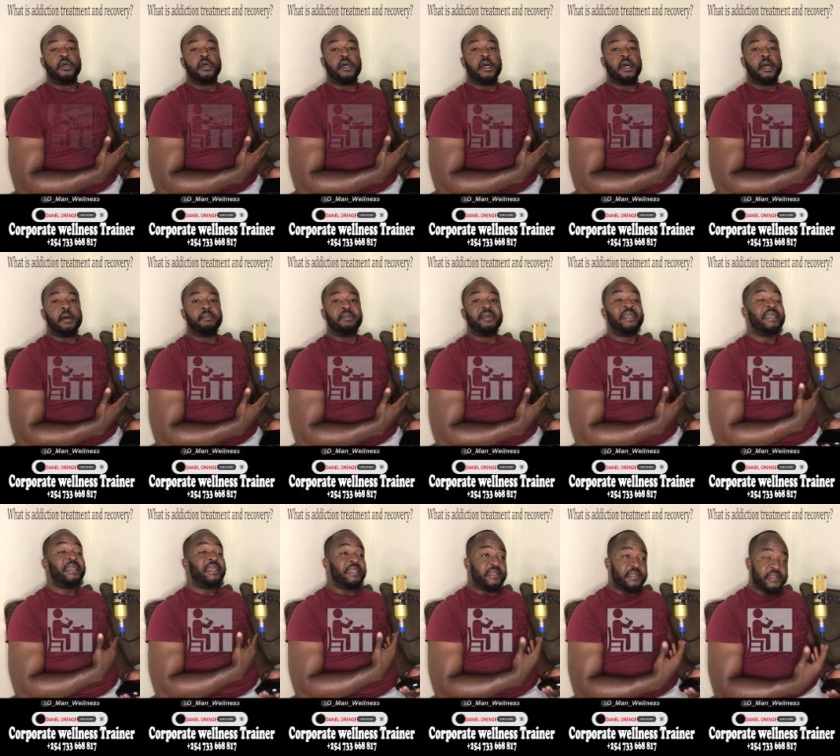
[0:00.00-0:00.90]
um,
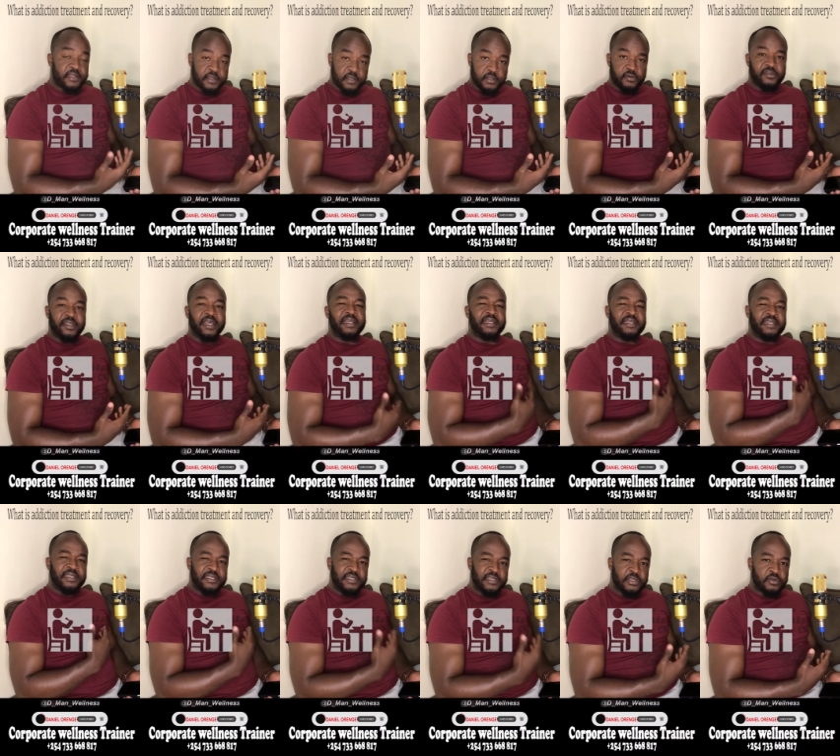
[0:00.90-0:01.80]
eat. You start
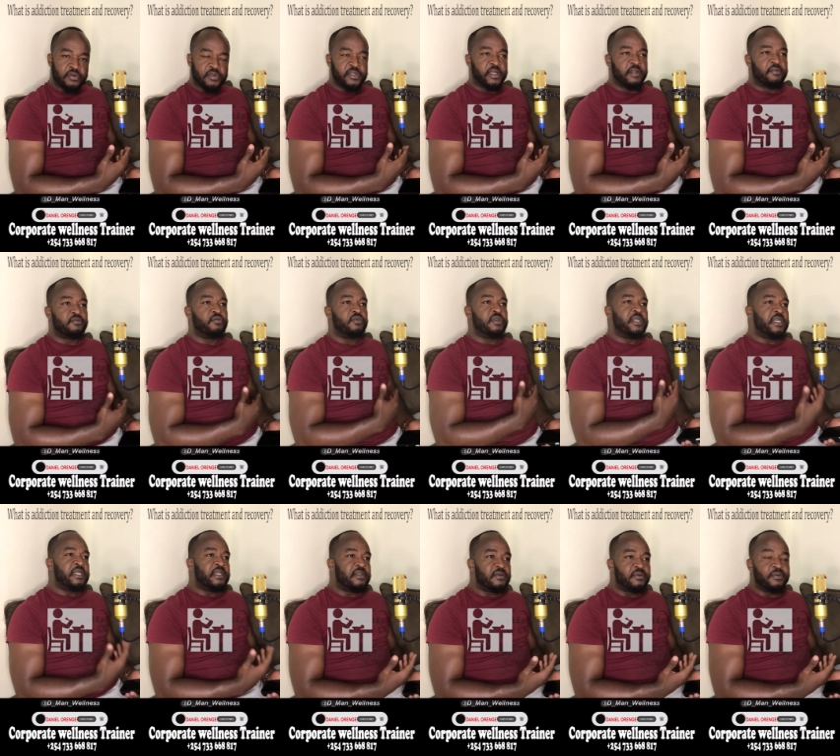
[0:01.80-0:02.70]
teaching yourself to
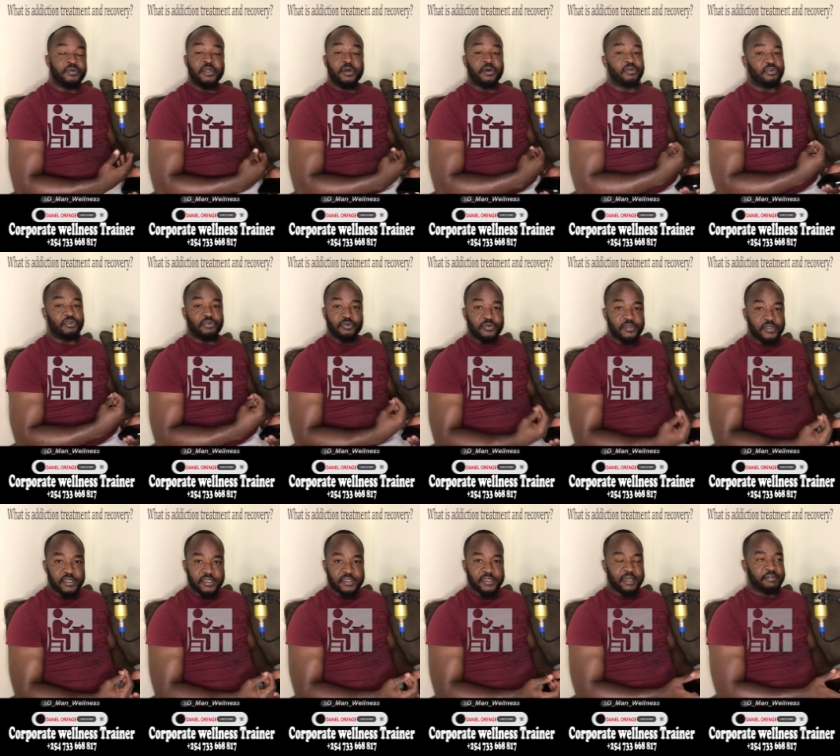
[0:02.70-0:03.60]
eat without
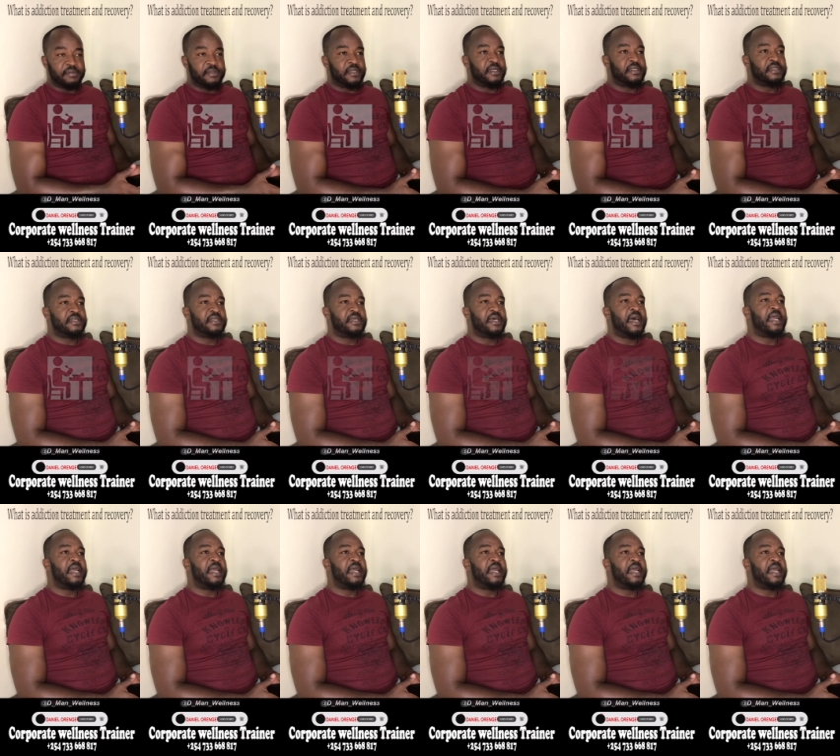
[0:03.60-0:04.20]
using substance.